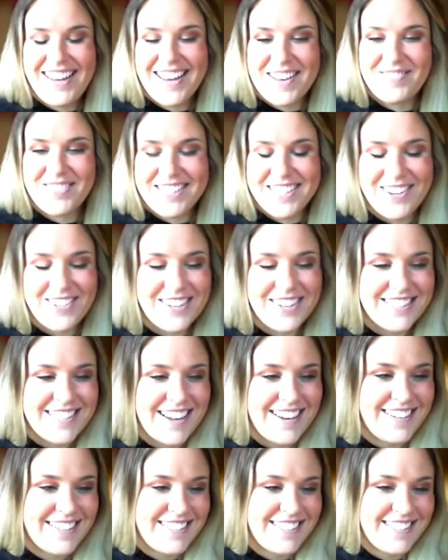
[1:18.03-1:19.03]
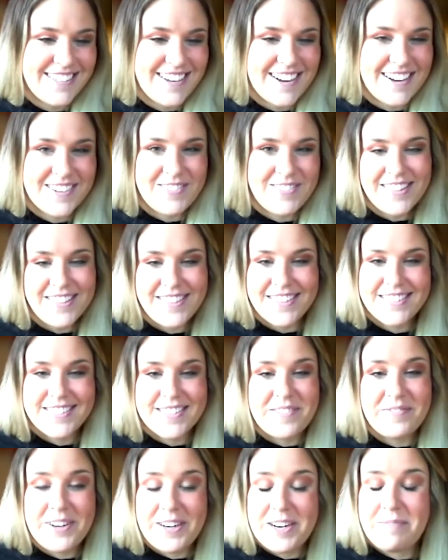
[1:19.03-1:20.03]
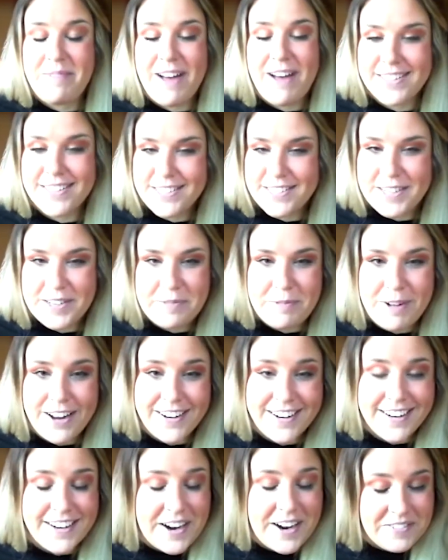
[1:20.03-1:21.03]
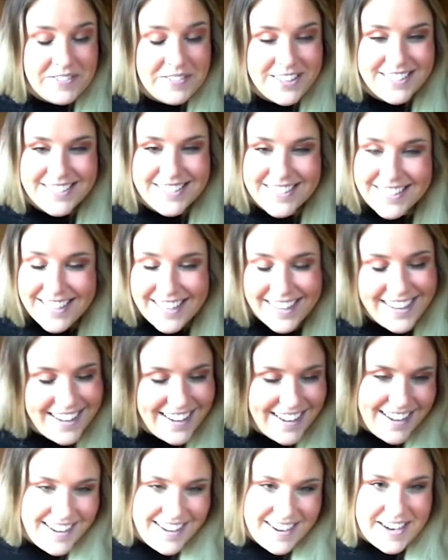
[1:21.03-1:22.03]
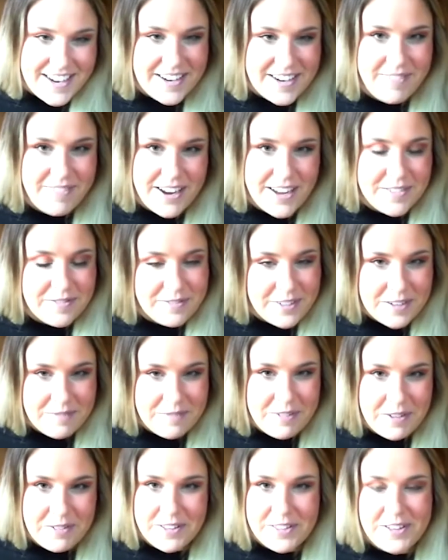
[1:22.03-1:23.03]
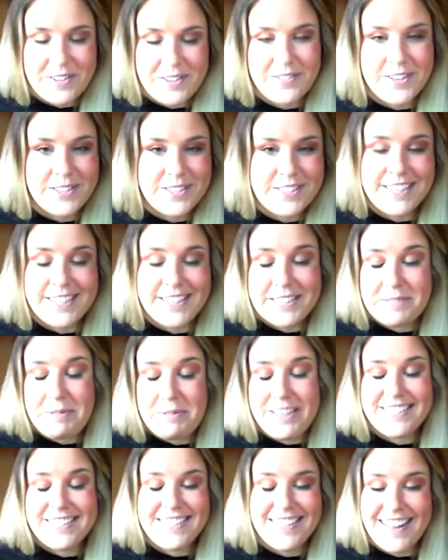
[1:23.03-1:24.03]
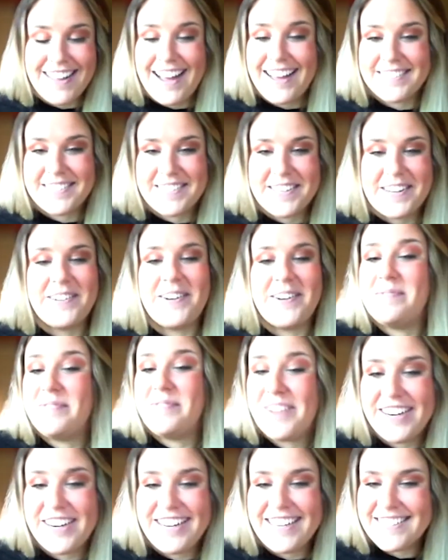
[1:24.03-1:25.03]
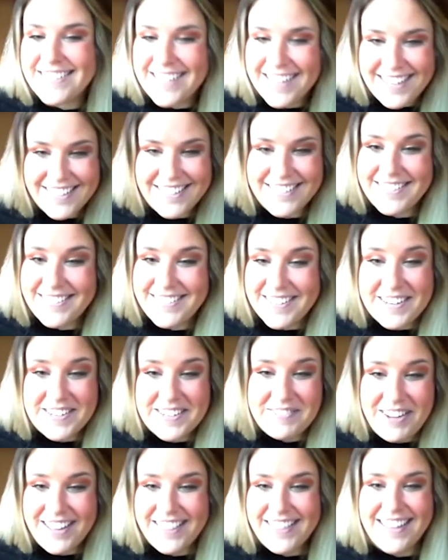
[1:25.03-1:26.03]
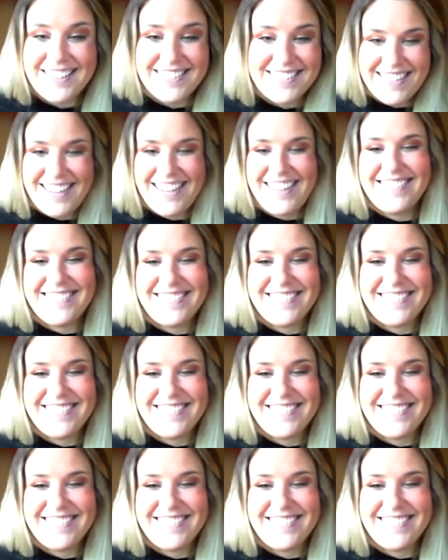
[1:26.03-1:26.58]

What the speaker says: I'm so excited to talk about this. I'm very passionate about it, obviously. My involvement with the university speaks to that. So I'm very excited to talk about that today.